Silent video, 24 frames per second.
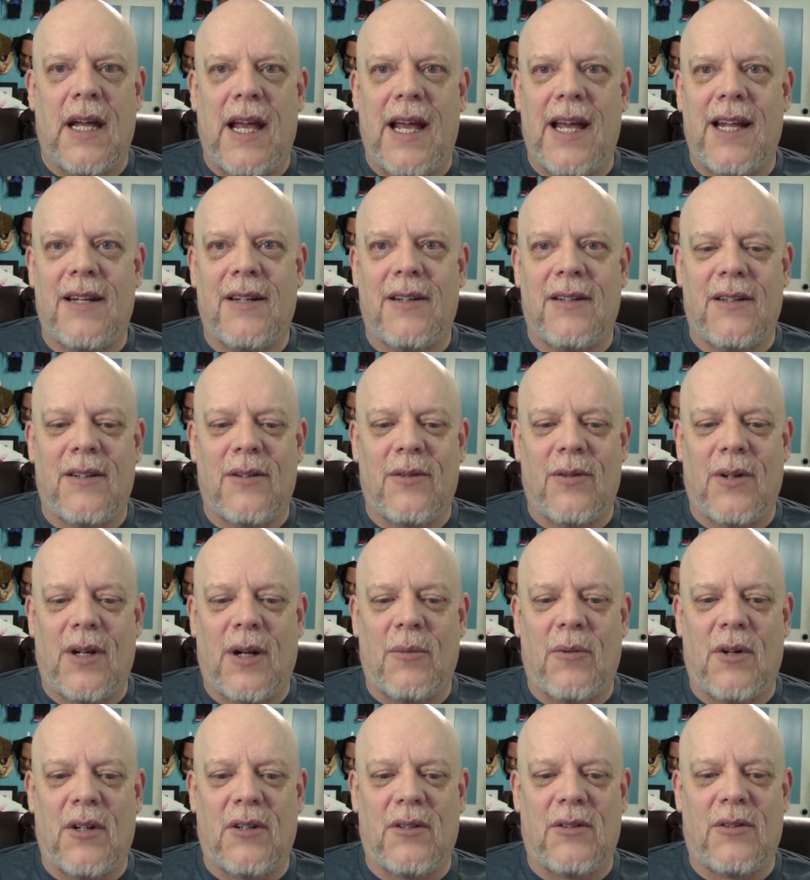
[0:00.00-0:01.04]
And what
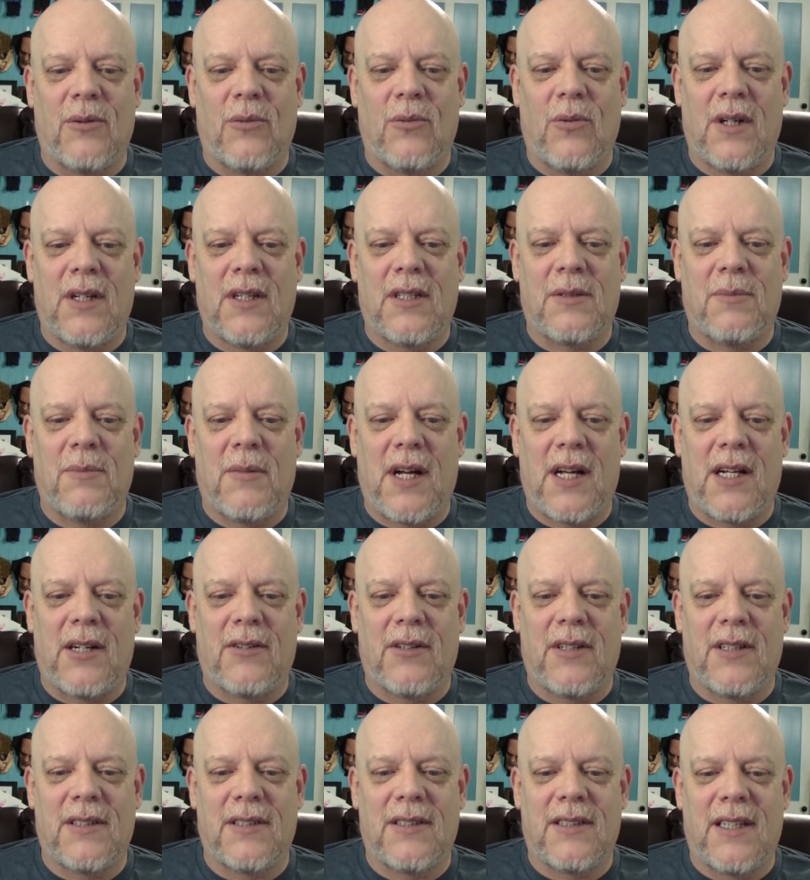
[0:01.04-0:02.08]
I wanted to. What is
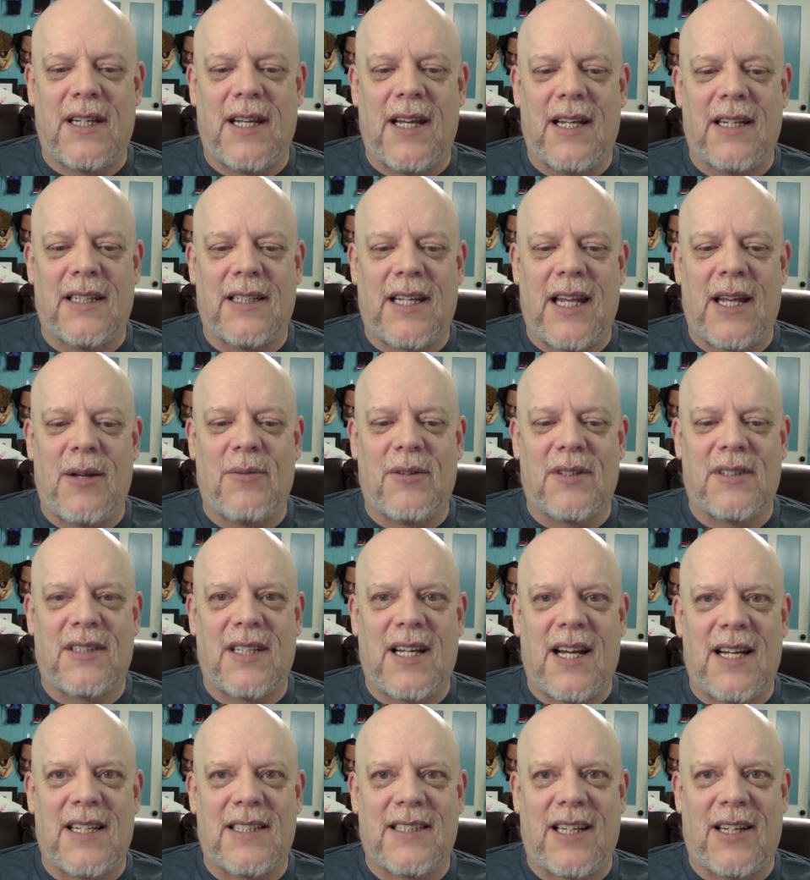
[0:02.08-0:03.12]
Madara's endgame with
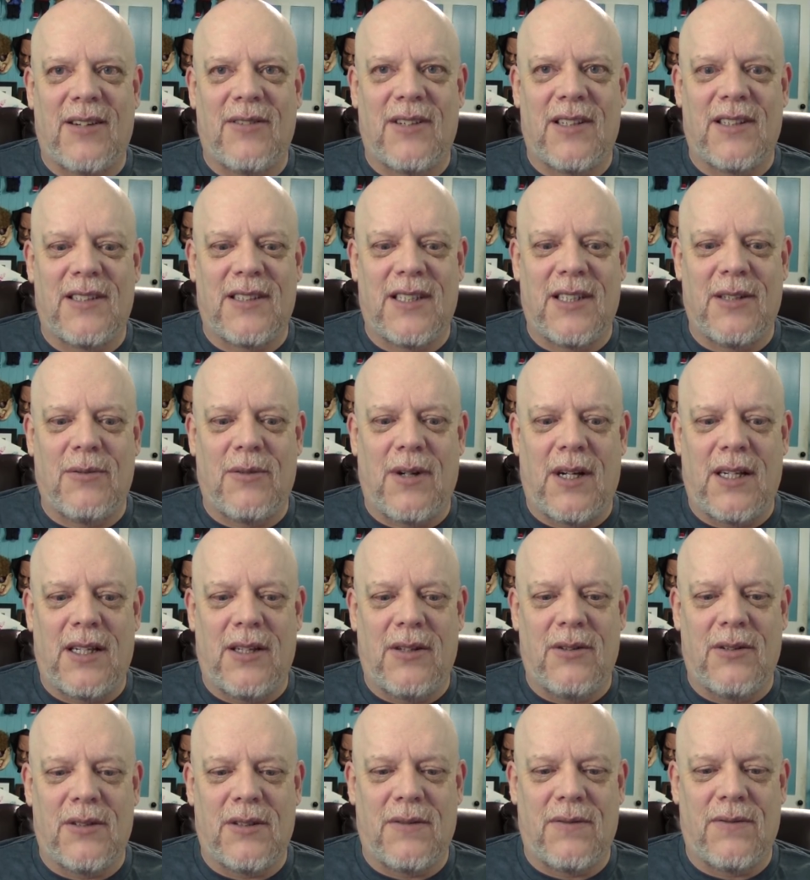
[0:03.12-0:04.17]
Sasuke? What does he want to
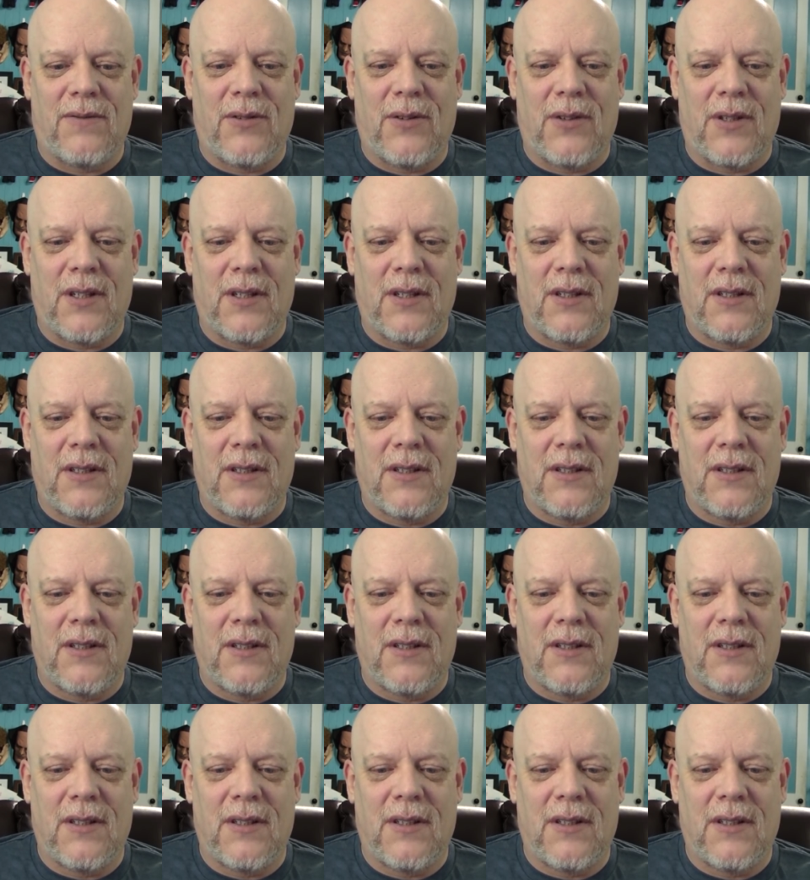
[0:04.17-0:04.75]
use him for?